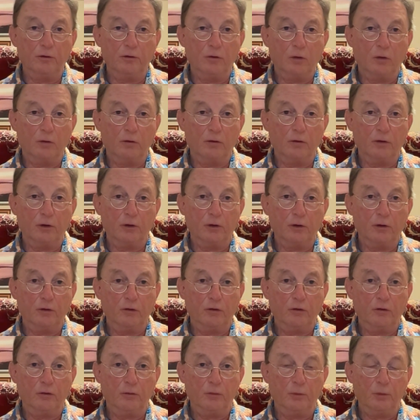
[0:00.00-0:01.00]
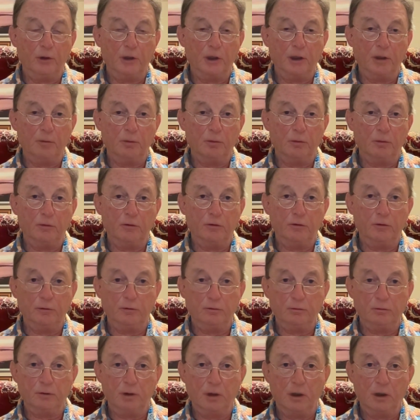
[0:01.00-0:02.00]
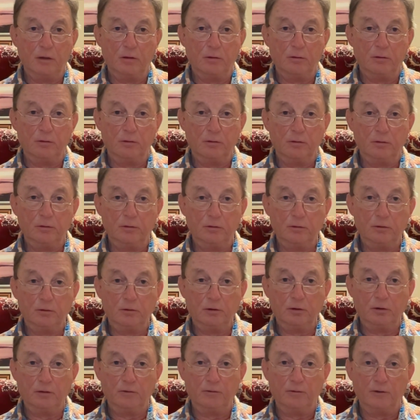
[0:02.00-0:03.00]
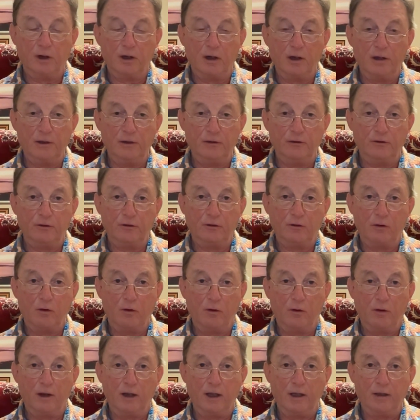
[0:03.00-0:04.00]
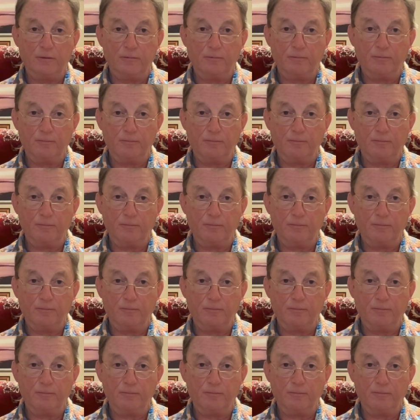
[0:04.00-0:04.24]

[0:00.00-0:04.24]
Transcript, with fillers: doctor should be able to uh, advise on that.